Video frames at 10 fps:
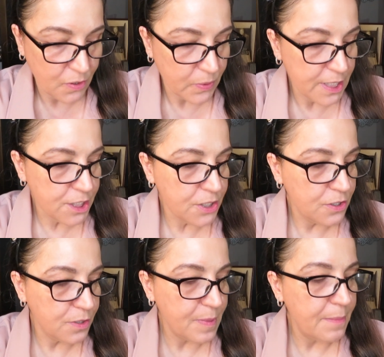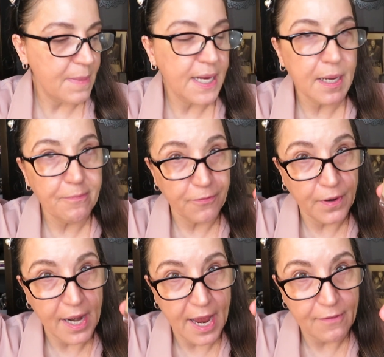going to use my Makeup
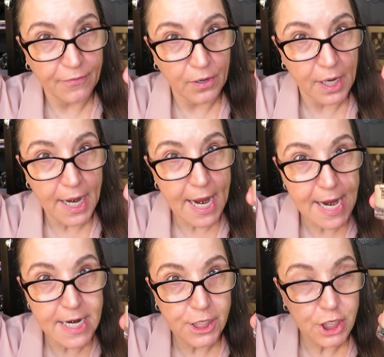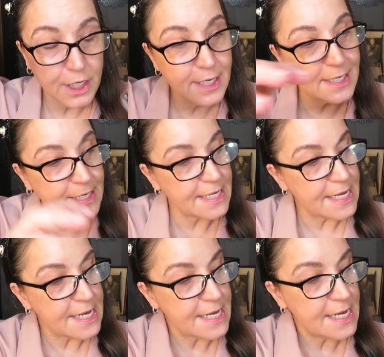Forever
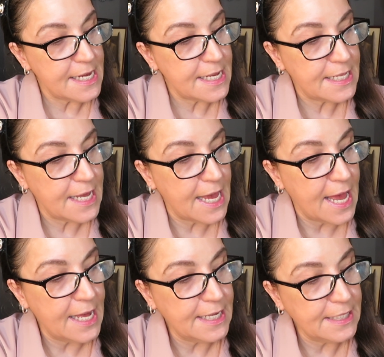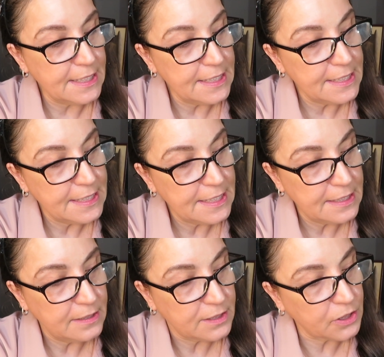HD in
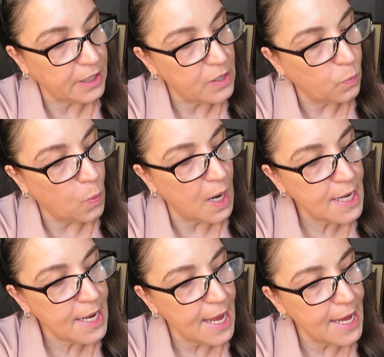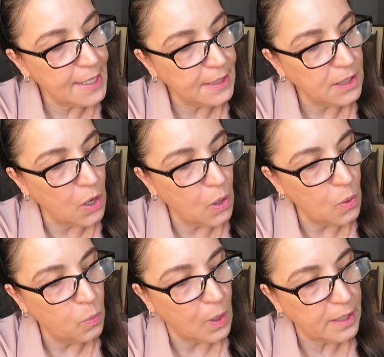
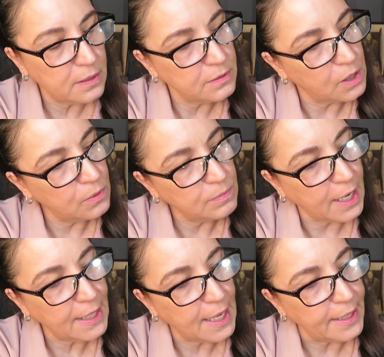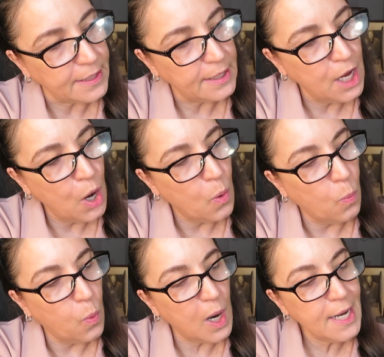1L01, no, I lied,
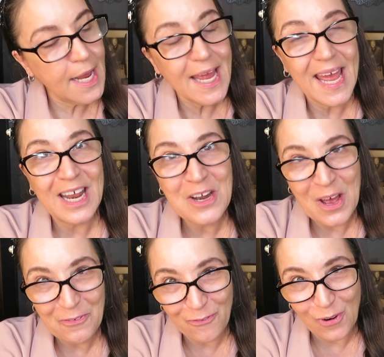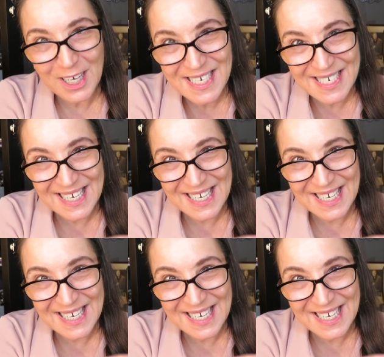1N14,